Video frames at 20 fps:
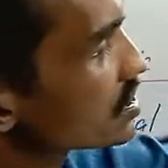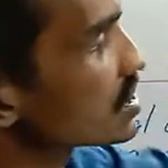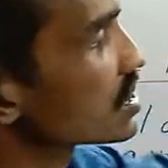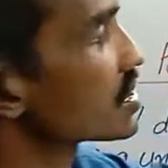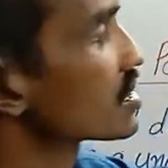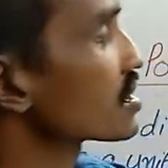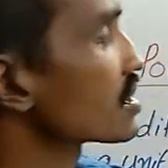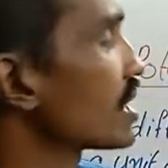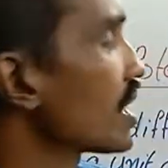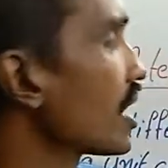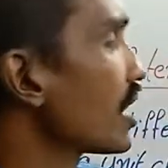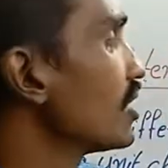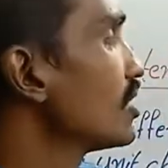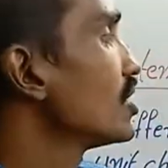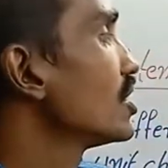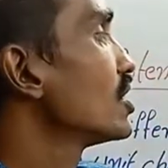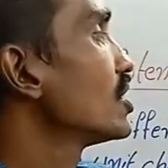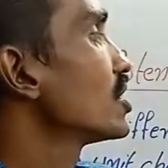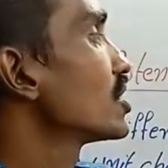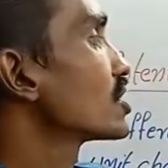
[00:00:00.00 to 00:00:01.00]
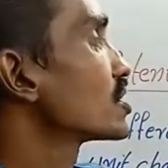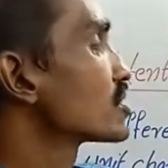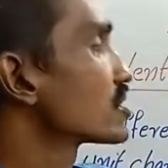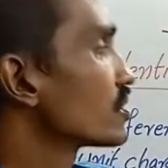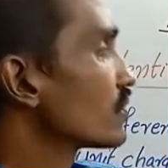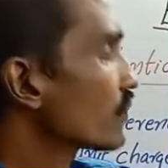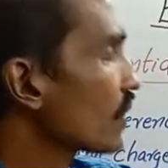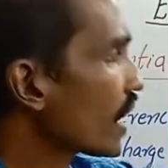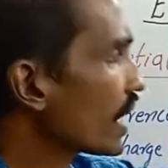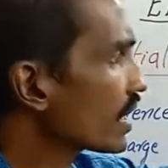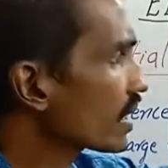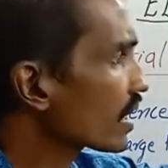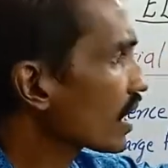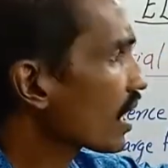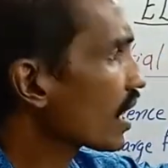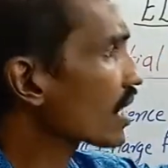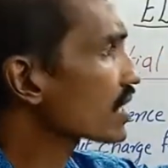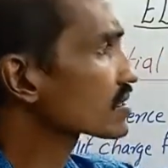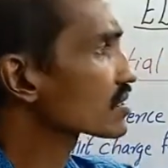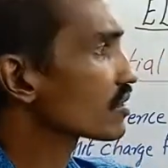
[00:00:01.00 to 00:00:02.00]
is defined
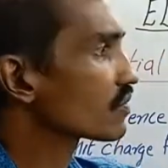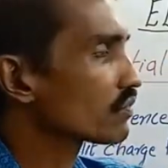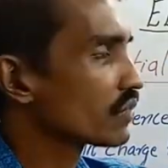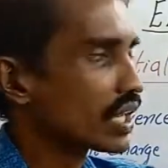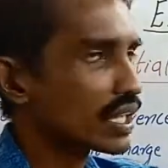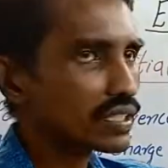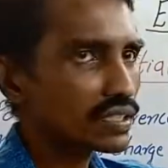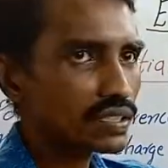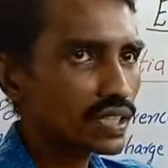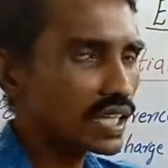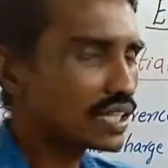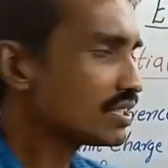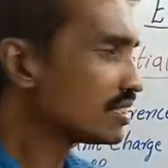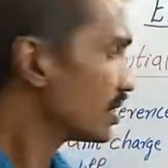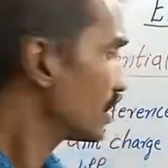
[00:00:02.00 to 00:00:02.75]
as the work done